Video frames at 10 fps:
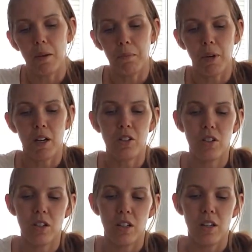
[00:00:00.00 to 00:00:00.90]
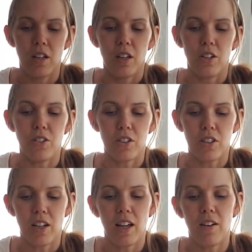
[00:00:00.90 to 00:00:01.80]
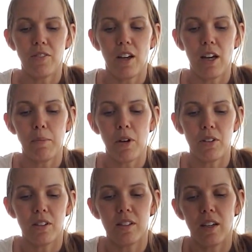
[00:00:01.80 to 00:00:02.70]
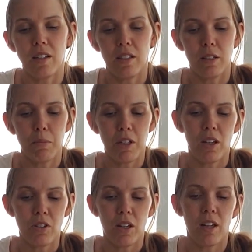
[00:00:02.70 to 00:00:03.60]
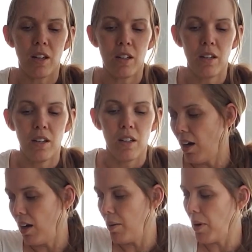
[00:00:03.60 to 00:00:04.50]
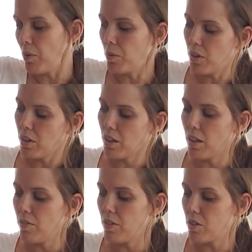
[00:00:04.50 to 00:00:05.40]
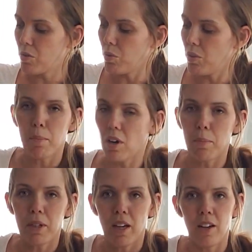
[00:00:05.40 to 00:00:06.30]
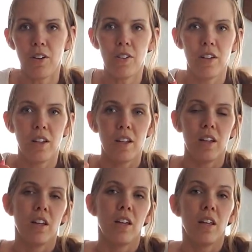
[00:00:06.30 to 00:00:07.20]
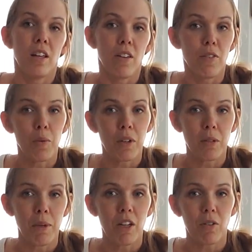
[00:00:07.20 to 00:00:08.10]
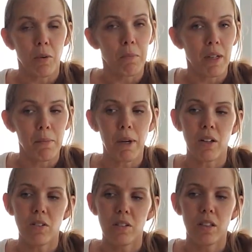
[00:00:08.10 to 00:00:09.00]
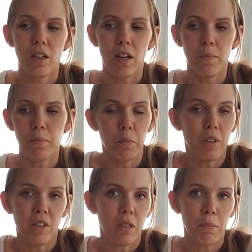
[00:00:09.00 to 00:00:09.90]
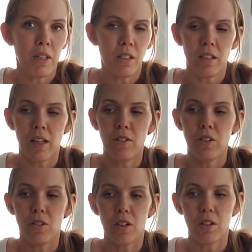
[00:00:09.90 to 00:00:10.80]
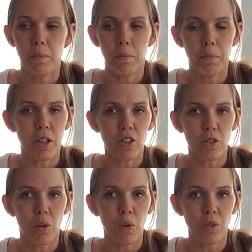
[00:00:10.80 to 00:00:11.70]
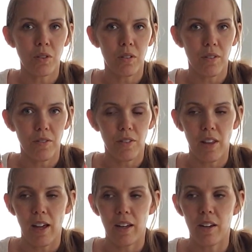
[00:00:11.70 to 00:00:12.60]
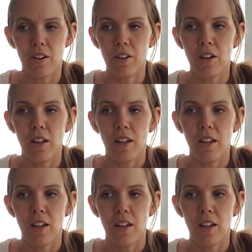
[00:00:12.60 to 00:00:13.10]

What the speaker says: punched, you're just going to have to eyeball and size it the best you can. I really love this tool, the Crocodile. If you wanted to make your own mini belt with just a piece of leather, you can punch your holes for that here.